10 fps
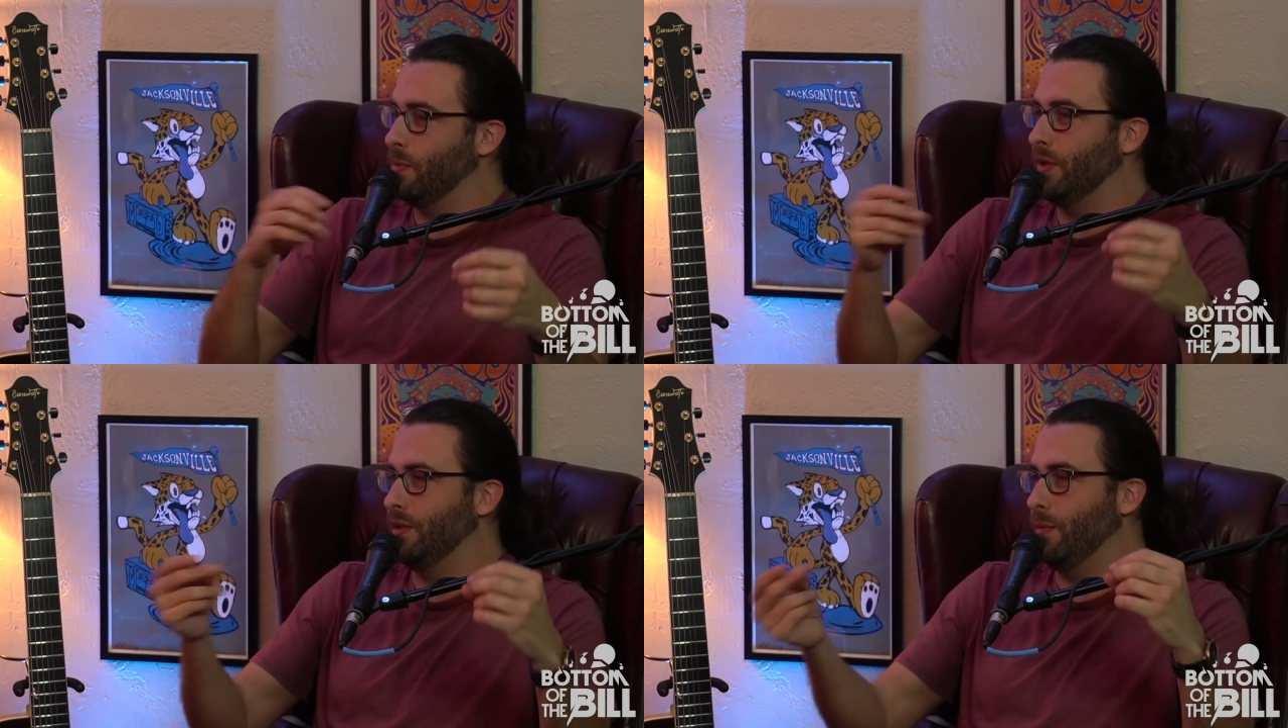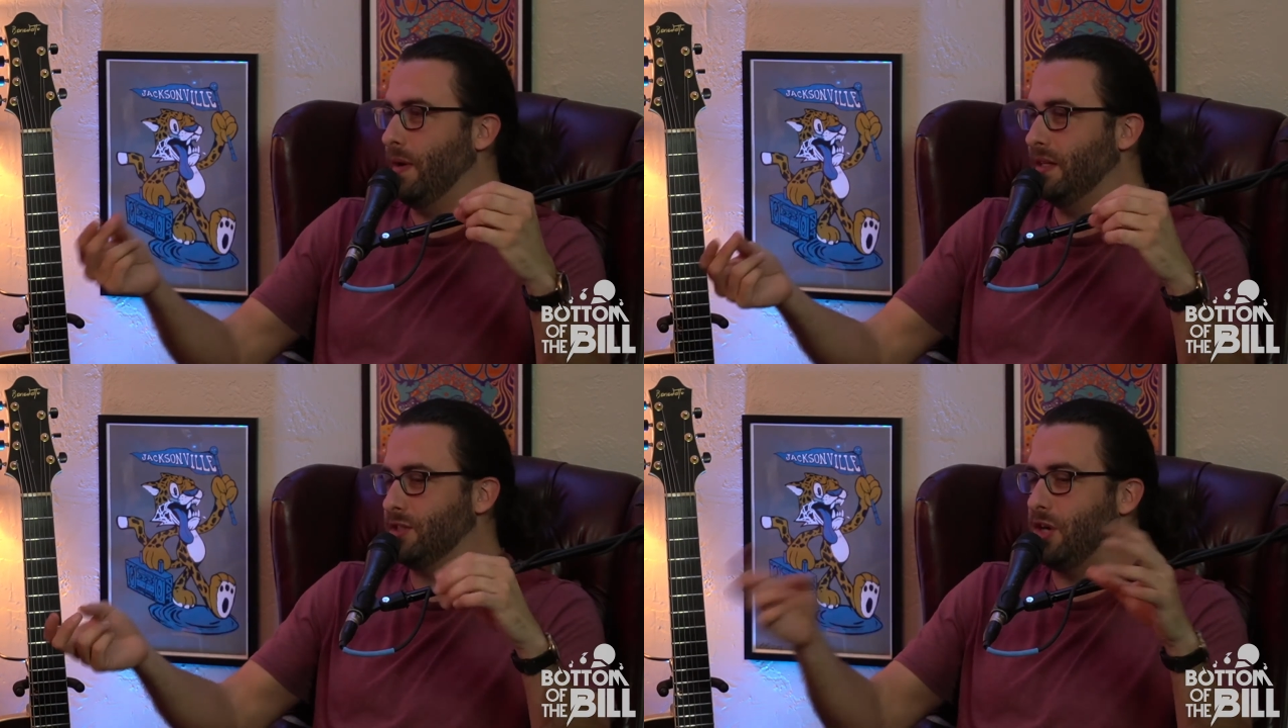So when
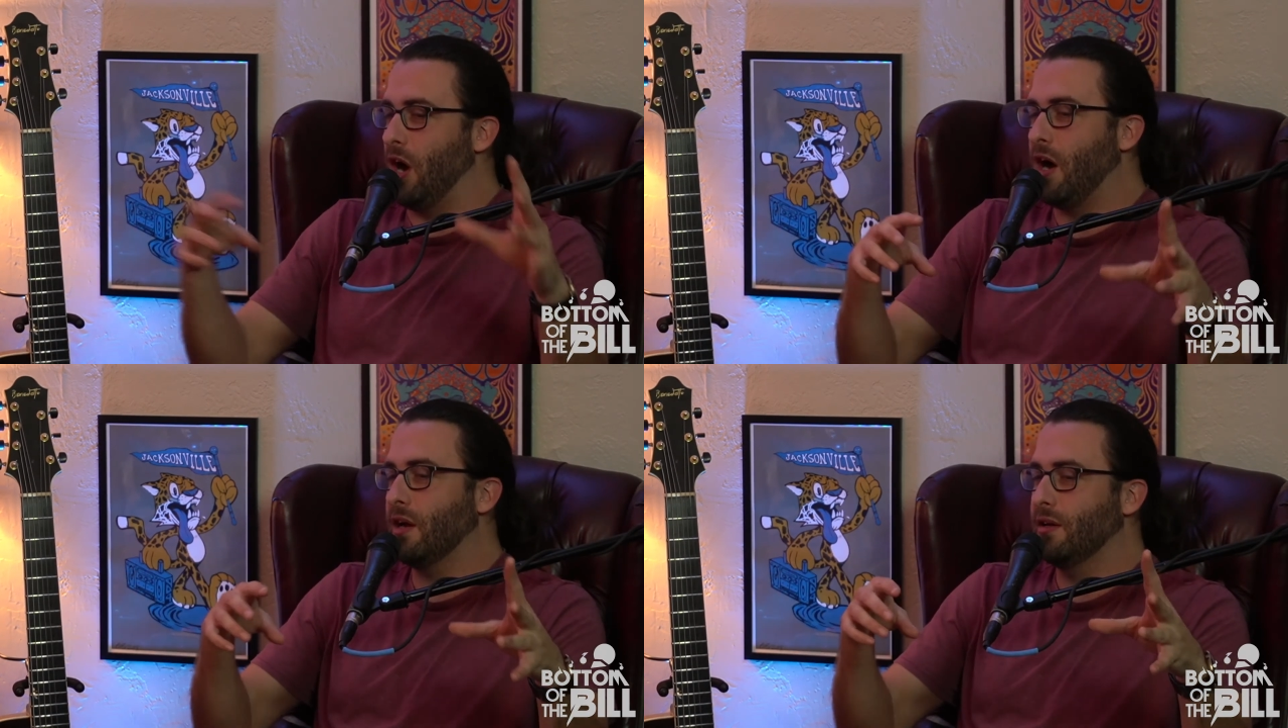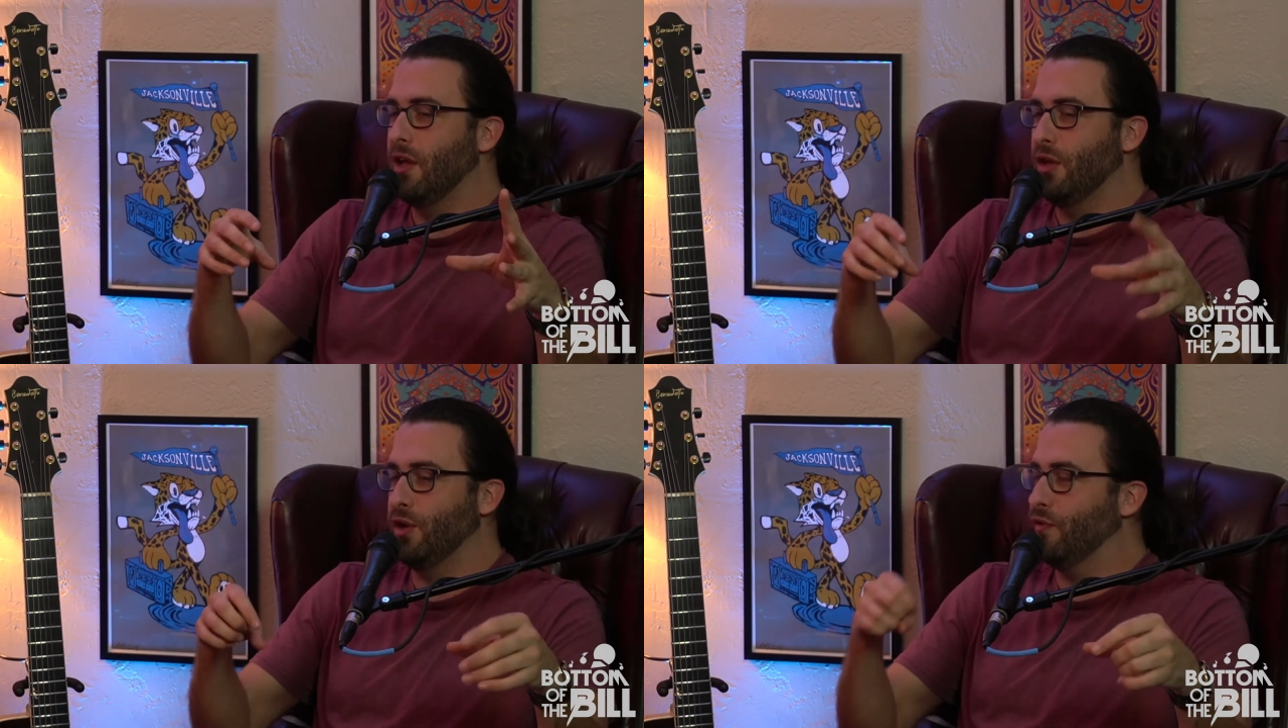it's gone,
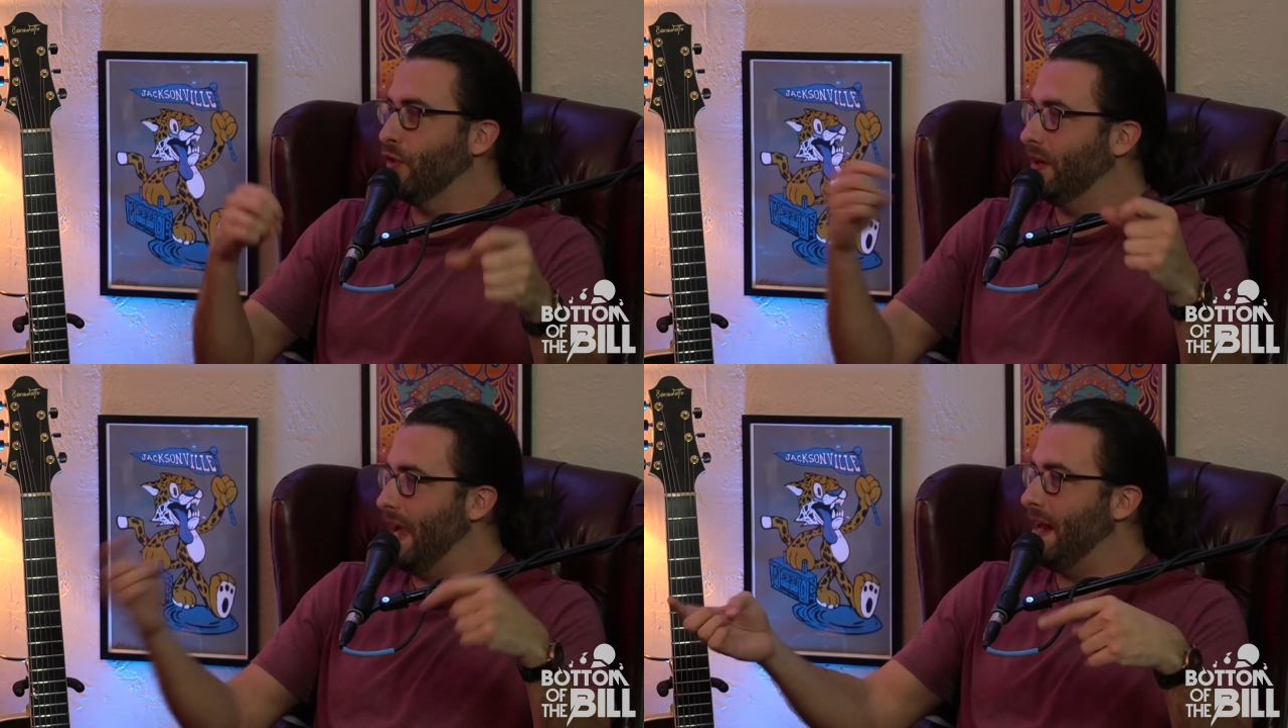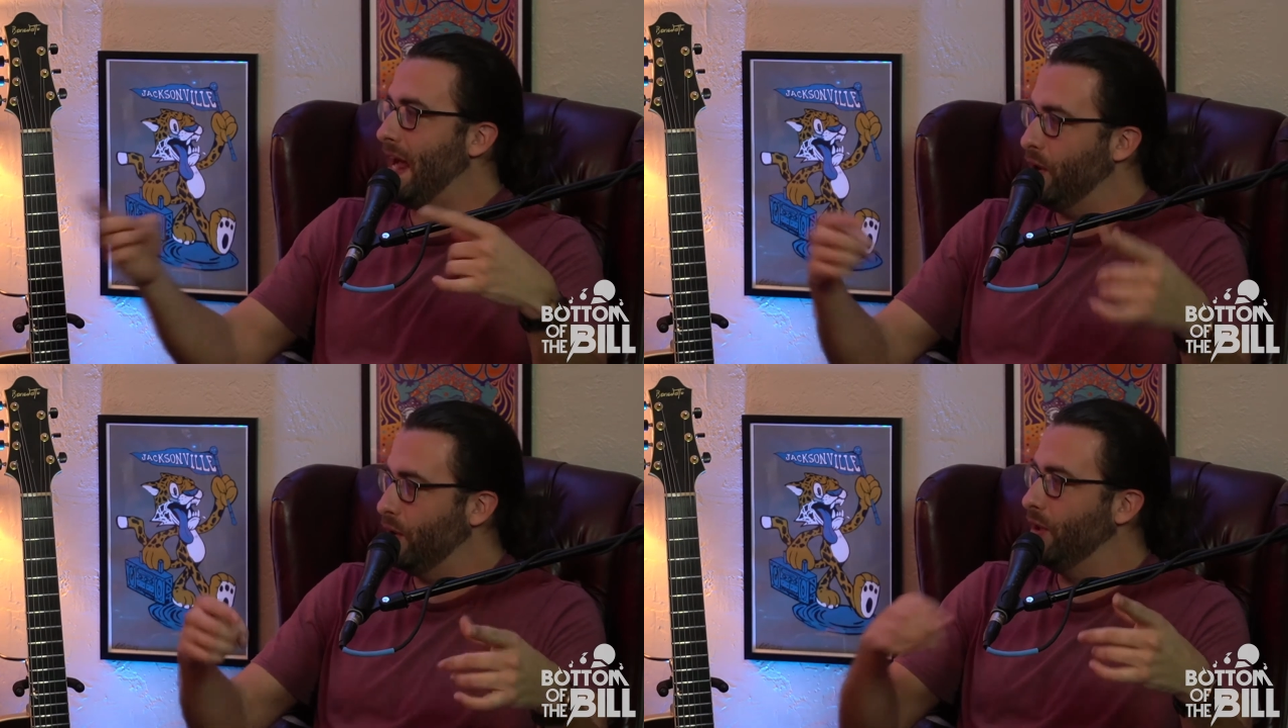you forget
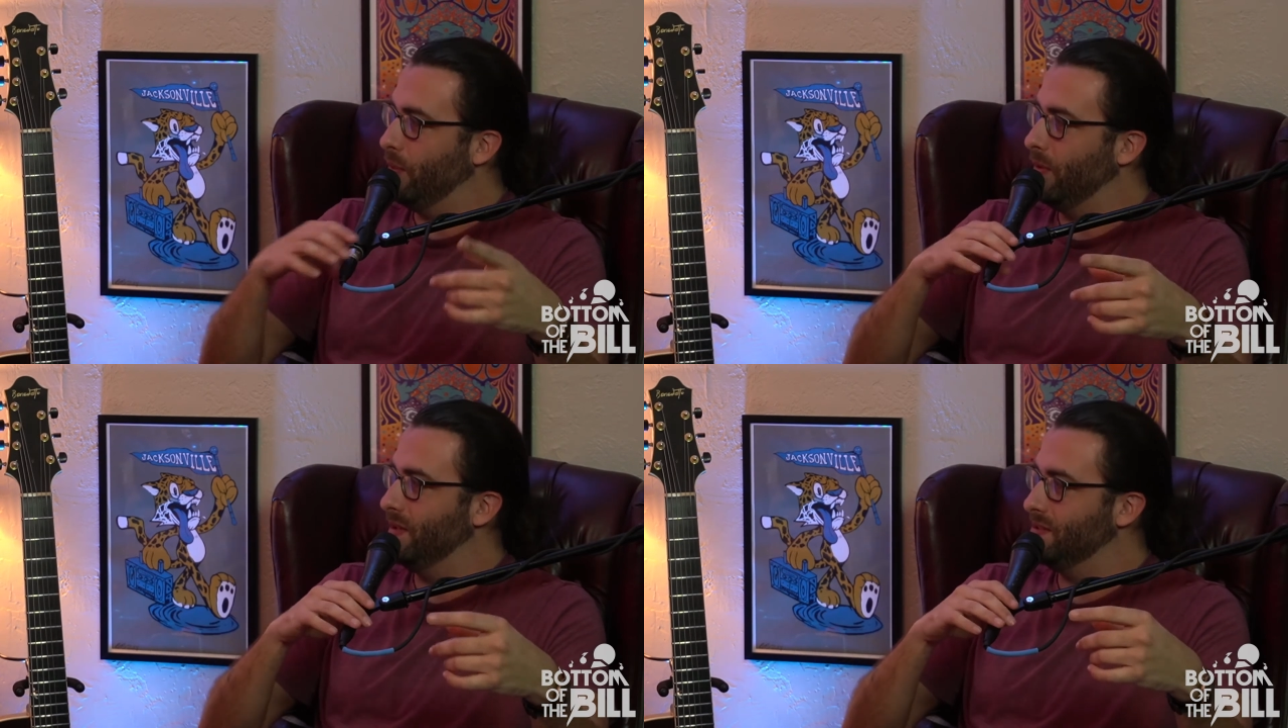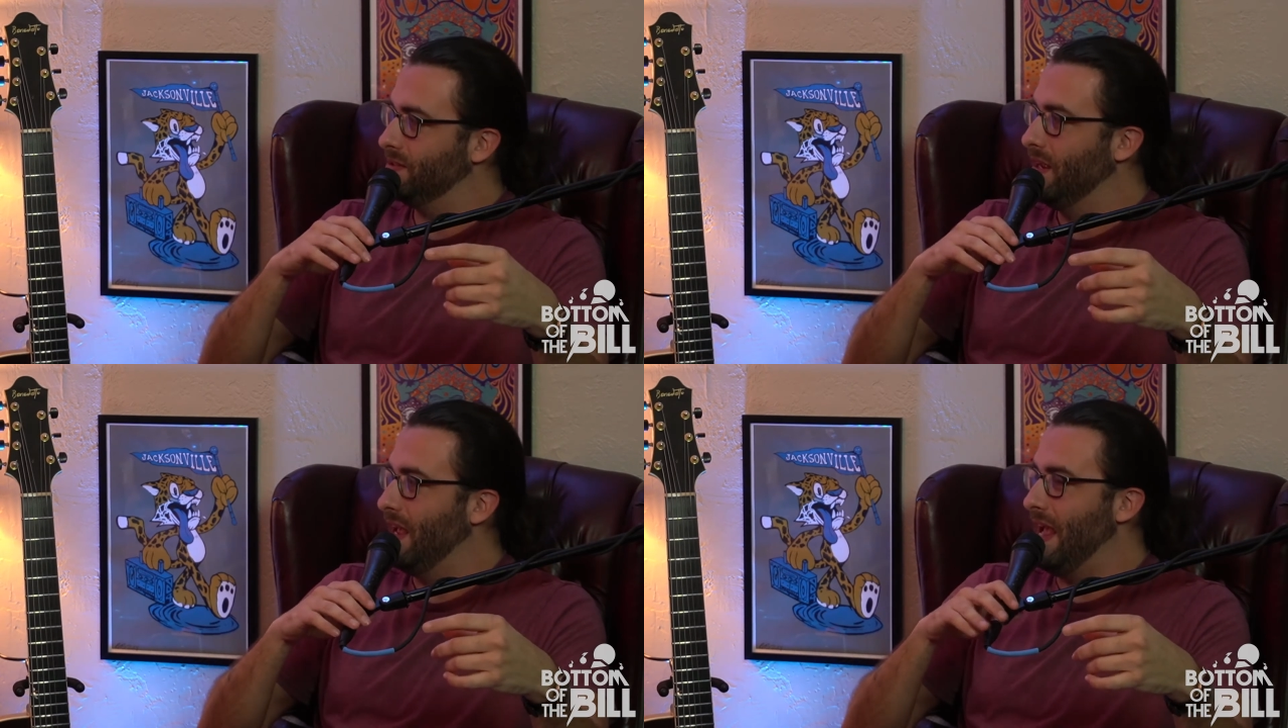how good it
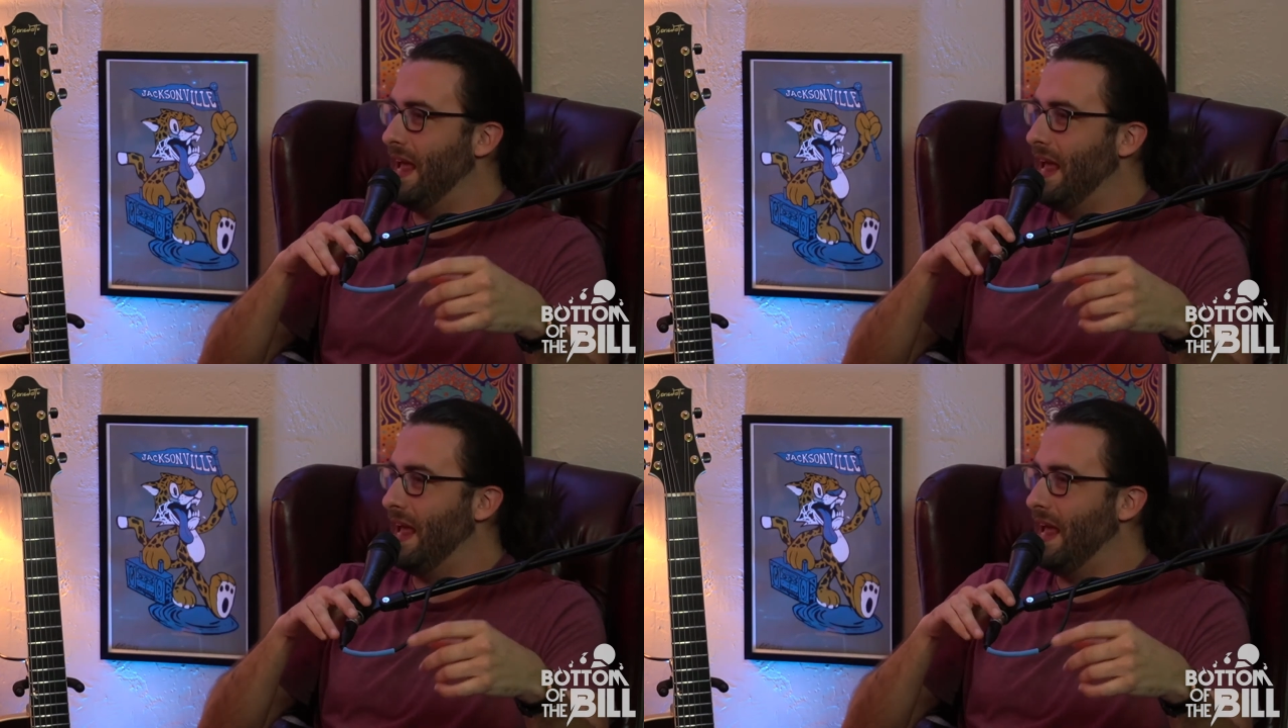was,